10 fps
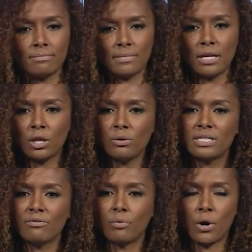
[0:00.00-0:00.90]

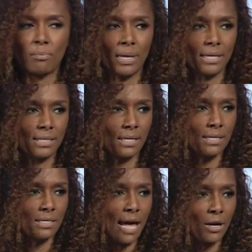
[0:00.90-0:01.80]
inclusive
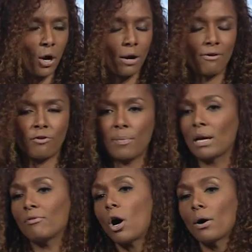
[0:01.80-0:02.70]
workplaces that are affirming
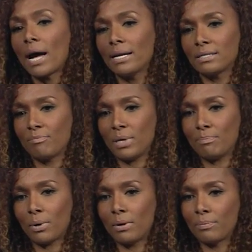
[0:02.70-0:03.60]
of all kinds of
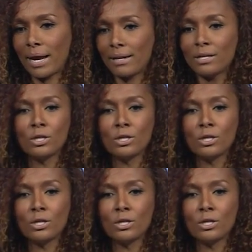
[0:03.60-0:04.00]
people, right?